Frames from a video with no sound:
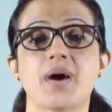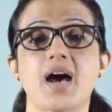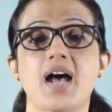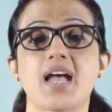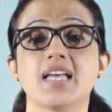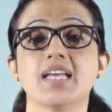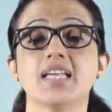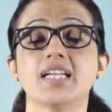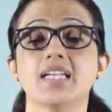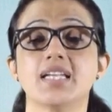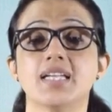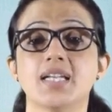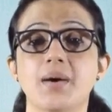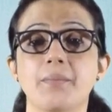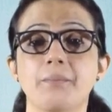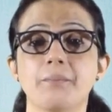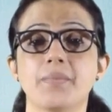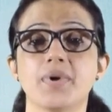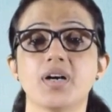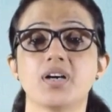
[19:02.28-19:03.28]
by
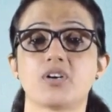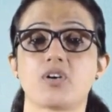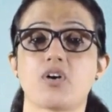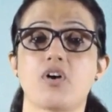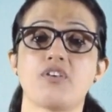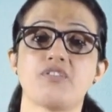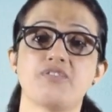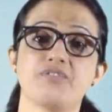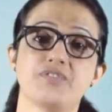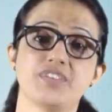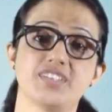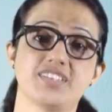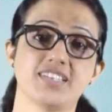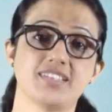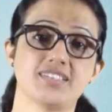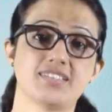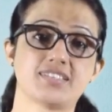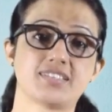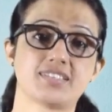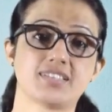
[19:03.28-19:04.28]
number of
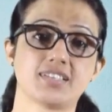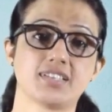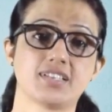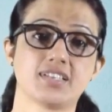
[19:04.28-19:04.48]
visits.